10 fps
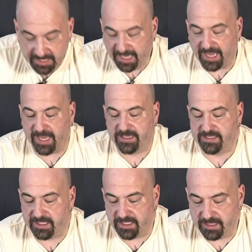
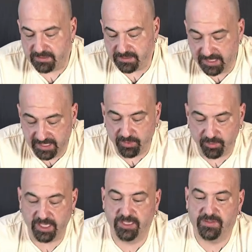And uh, anyway,